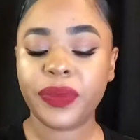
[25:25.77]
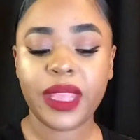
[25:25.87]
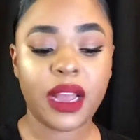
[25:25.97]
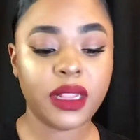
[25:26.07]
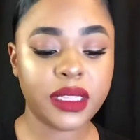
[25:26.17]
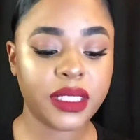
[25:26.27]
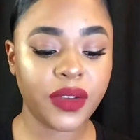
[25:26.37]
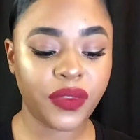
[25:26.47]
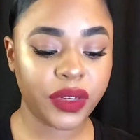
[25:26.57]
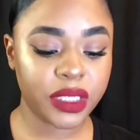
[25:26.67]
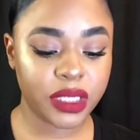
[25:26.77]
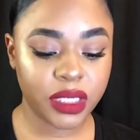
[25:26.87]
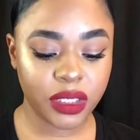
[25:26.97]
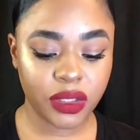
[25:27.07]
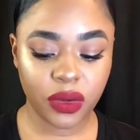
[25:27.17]
Now let's say for
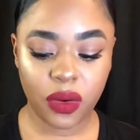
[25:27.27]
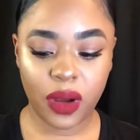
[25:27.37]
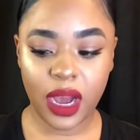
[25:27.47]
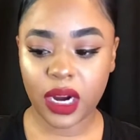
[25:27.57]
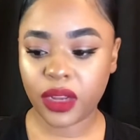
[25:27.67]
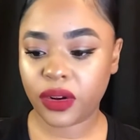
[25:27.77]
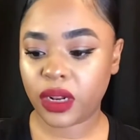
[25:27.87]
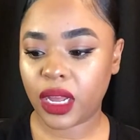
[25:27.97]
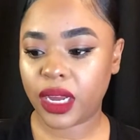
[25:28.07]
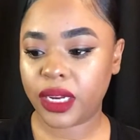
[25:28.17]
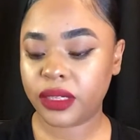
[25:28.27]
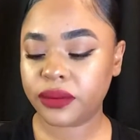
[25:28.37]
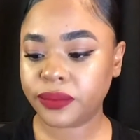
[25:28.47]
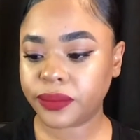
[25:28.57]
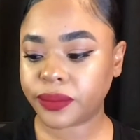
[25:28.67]
instance you go out of your line.
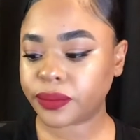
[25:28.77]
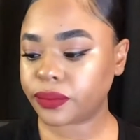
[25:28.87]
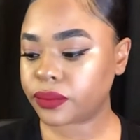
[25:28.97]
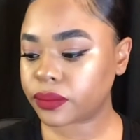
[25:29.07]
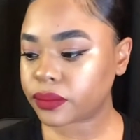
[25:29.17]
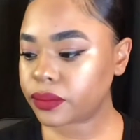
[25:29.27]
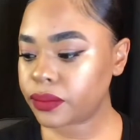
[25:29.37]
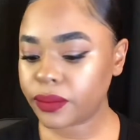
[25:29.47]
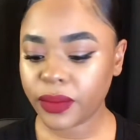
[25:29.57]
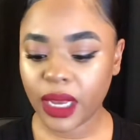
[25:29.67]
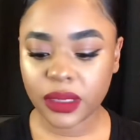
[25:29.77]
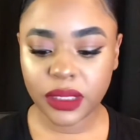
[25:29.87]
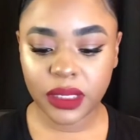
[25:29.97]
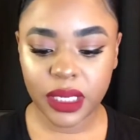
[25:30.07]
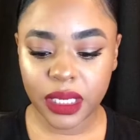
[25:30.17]
I'll
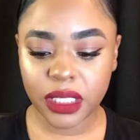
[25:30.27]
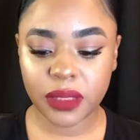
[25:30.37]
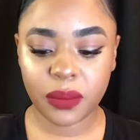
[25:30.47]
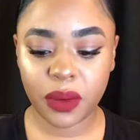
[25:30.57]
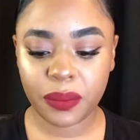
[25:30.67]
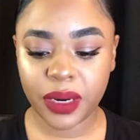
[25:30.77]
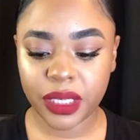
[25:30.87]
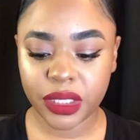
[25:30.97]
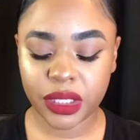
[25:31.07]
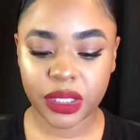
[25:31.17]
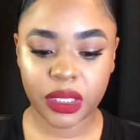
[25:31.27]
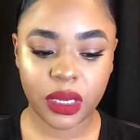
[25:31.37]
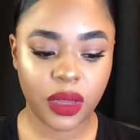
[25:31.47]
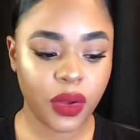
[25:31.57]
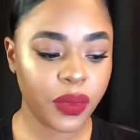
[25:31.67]
just take a small brush
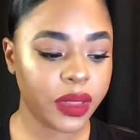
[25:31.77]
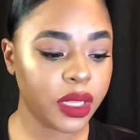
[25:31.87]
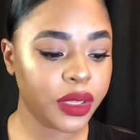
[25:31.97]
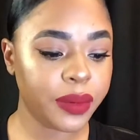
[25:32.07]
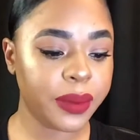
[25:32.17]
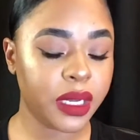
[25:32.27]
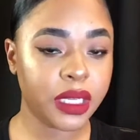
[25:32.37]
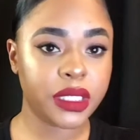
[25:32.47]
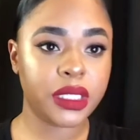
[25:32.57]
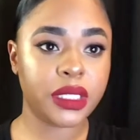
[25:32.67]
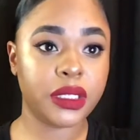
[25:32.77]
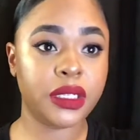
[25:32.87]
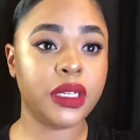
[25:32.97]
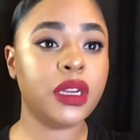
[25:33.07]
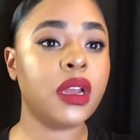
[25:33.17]
with a little bit of
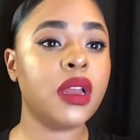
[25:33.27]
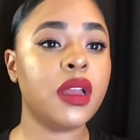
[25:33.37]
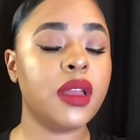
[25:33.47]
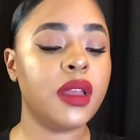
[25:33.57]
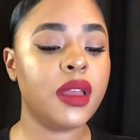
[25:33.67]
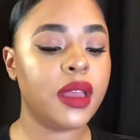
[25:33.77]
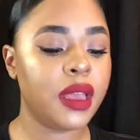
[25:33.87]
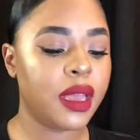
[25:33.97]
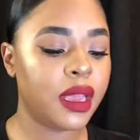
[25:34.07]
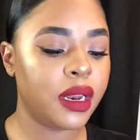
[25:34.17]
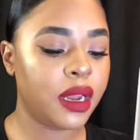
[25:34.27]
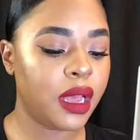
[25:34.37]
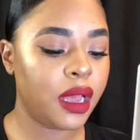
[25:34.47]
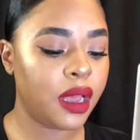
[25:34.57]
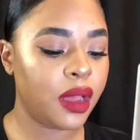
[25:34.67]
concealer
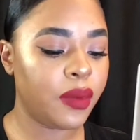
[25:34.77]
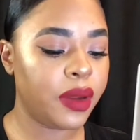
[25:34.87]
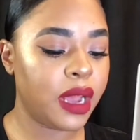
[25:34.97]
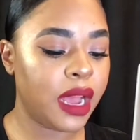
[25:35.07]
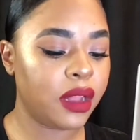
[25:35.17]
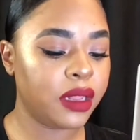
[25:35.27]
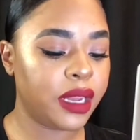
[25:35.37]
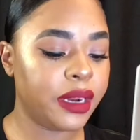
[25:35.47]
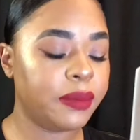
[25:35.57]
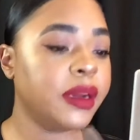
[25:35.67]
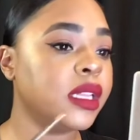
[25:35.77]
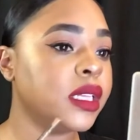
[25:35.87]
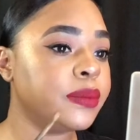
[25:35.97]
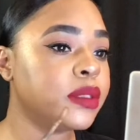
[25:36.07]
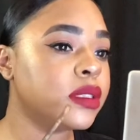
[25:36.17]
and I would outline my
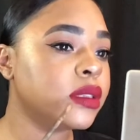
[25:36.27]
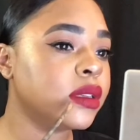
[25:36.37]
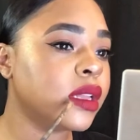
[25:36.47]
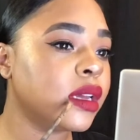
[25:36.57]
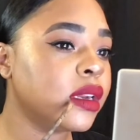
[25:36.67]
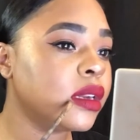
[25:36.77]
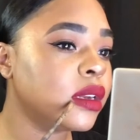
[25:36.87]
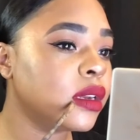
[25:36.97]
lips so that